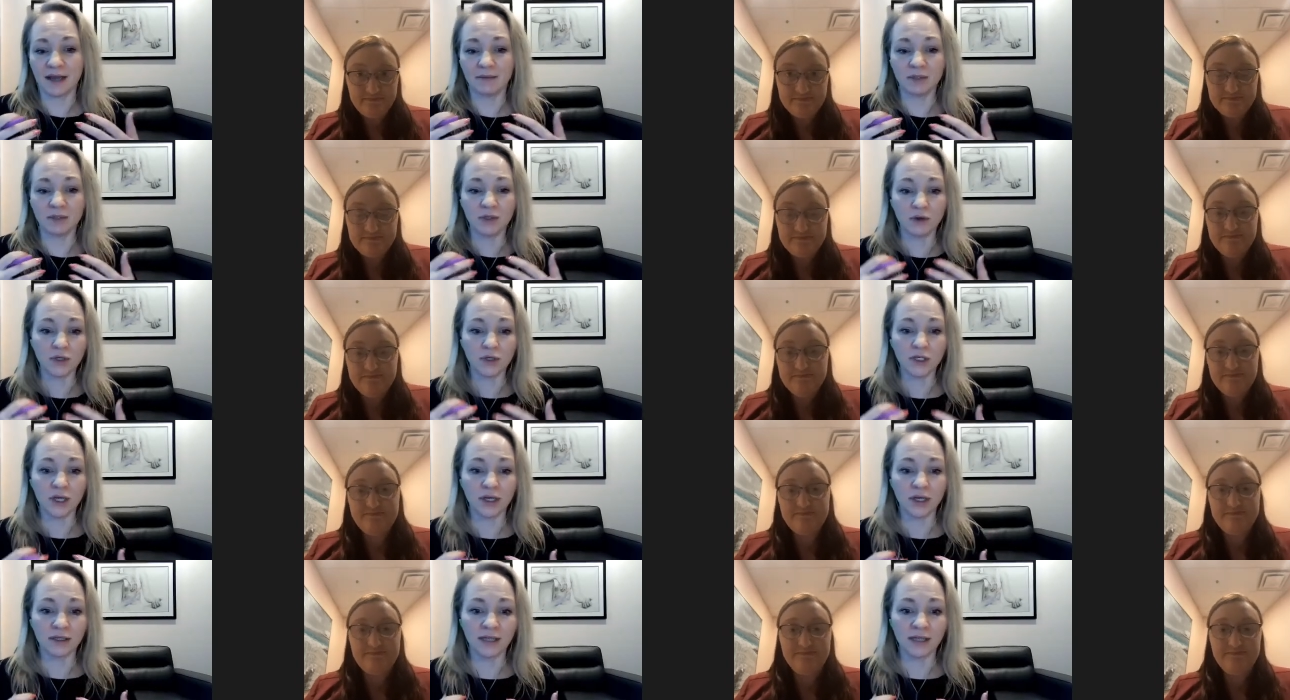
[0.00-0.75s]
Speaker 1: I'm so
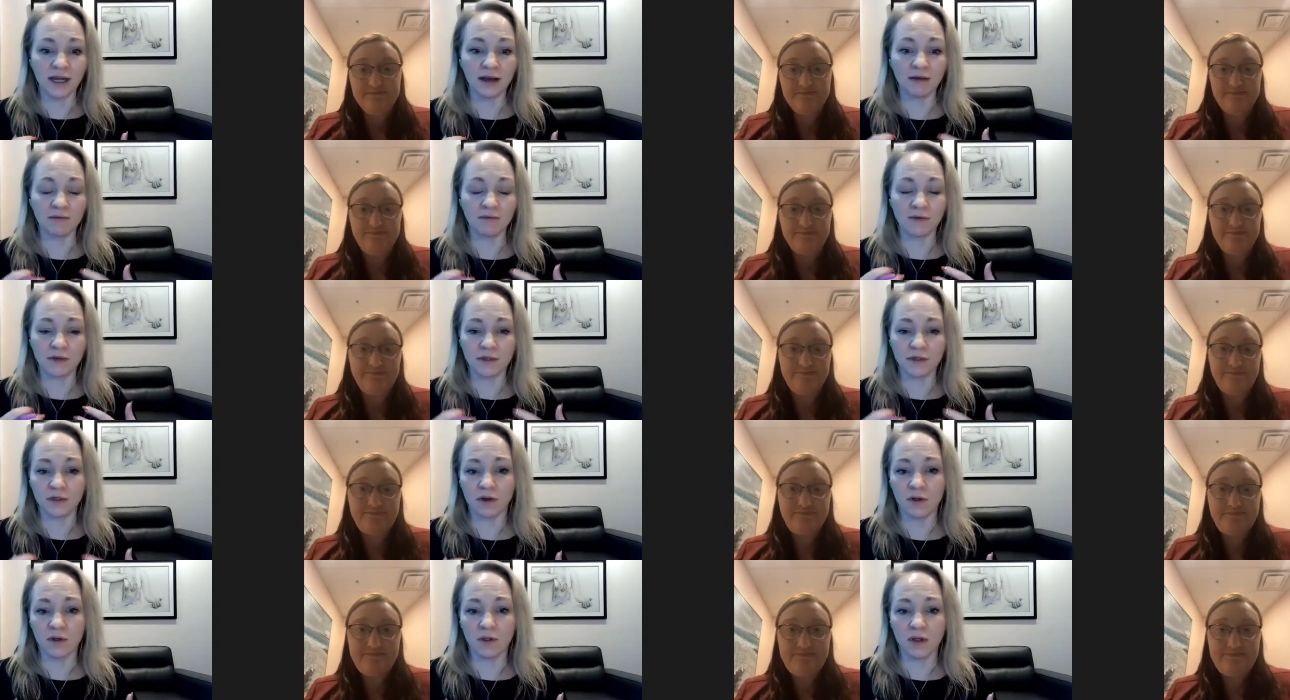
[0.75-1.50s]
shut down for
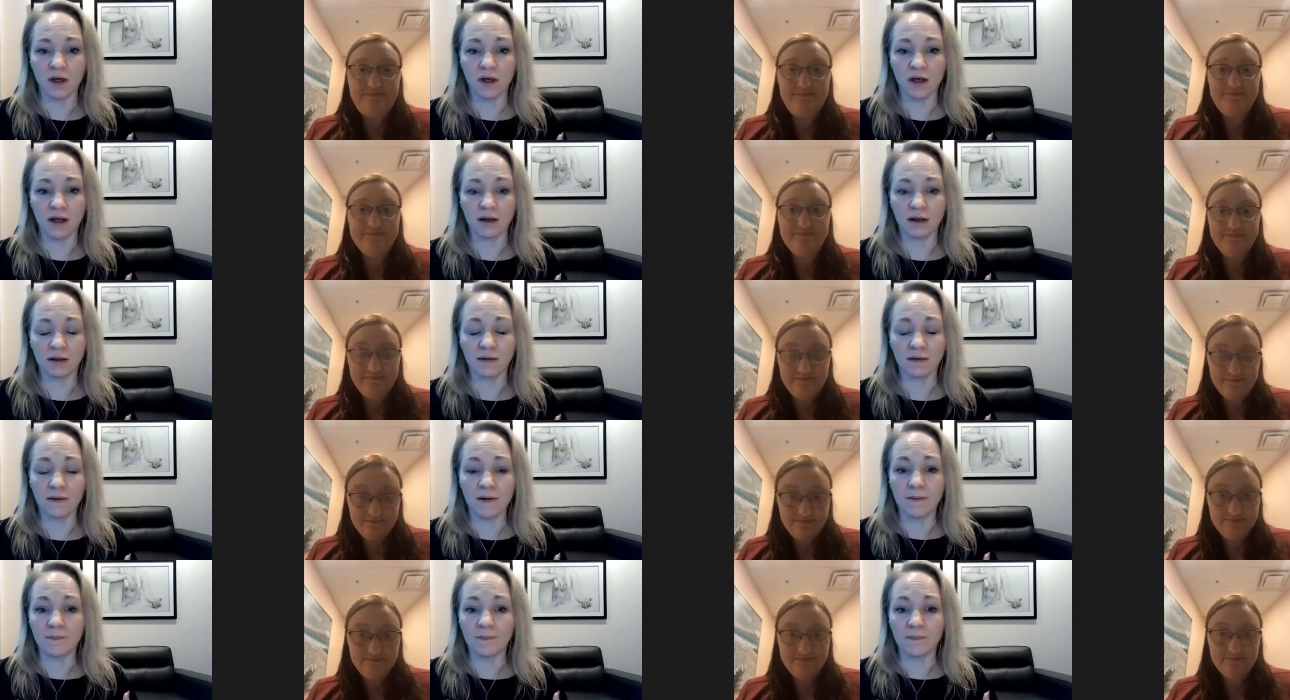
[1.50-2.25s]
so long.
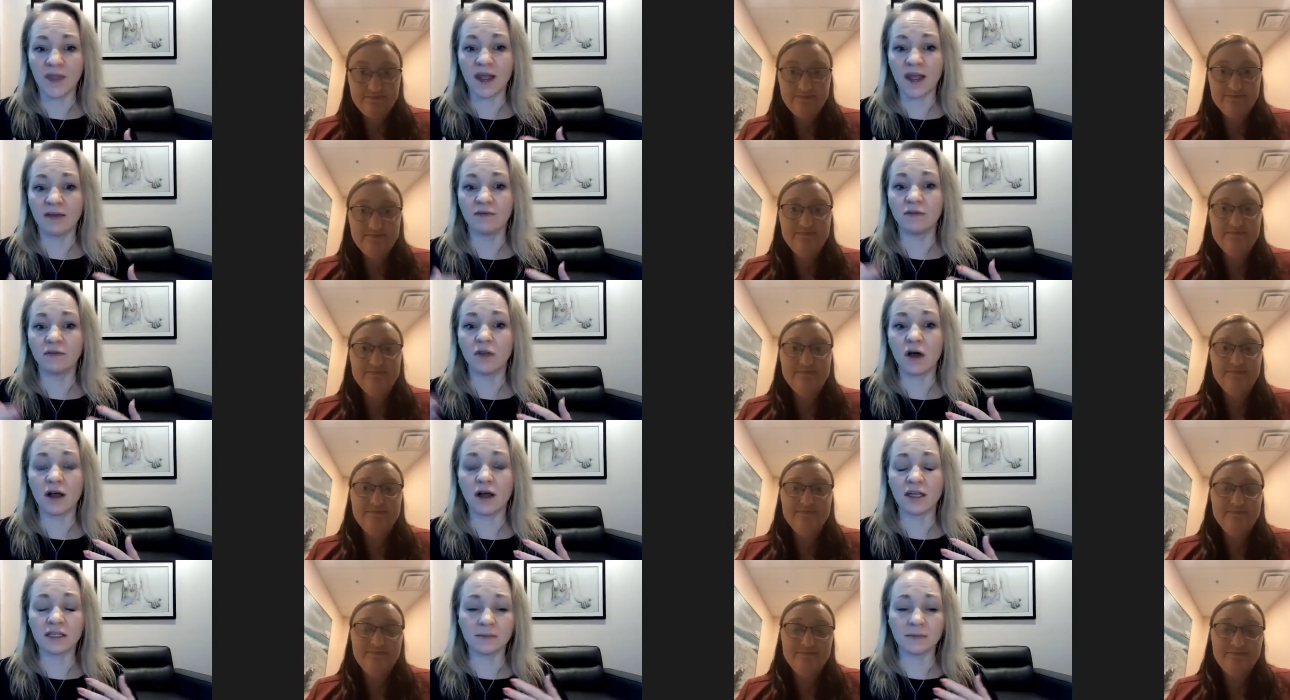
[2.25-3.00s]
I've
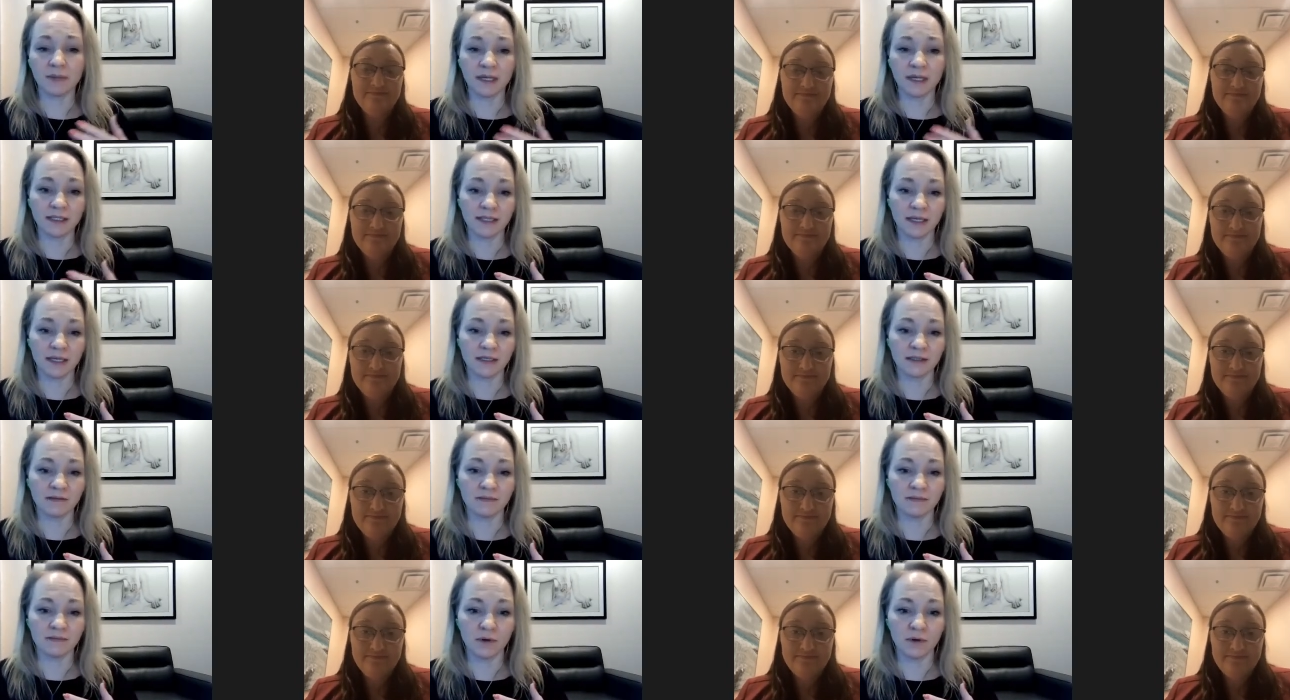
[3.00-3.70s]
lost my sense of